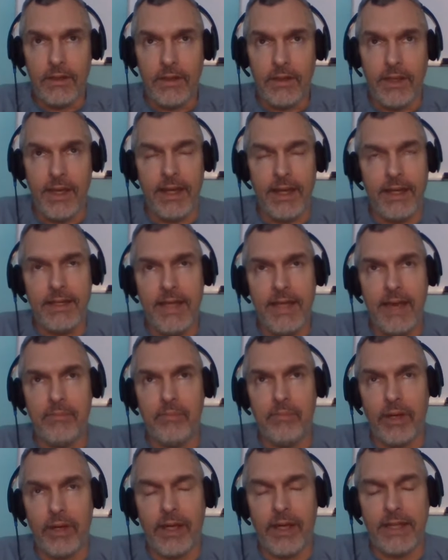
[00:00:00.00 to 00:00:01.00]
getting that
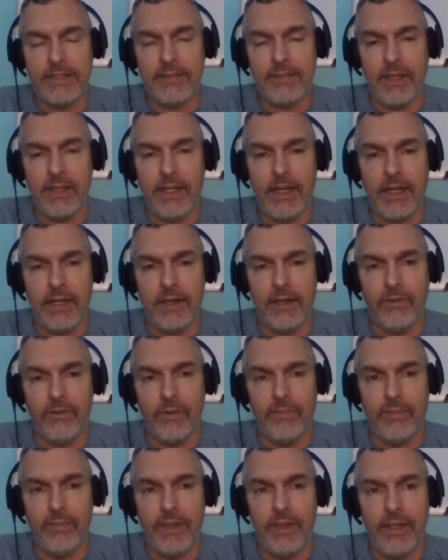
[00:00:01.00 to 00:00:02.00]
book as a beginner
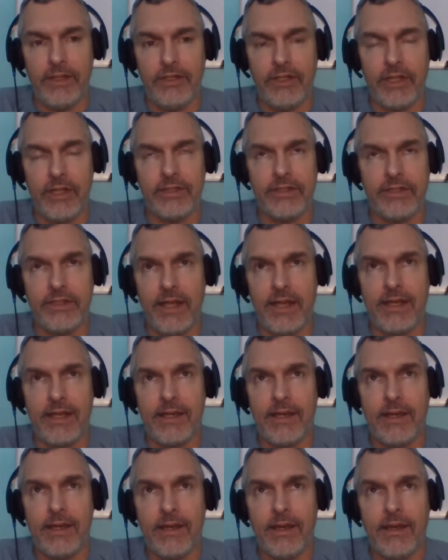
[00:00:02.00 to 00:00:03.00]
would be just
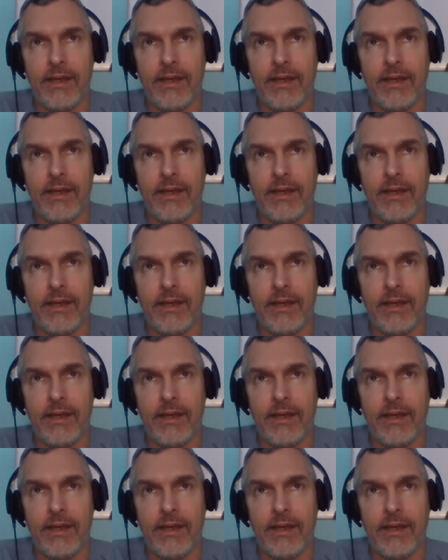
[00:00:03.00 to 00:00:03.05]
like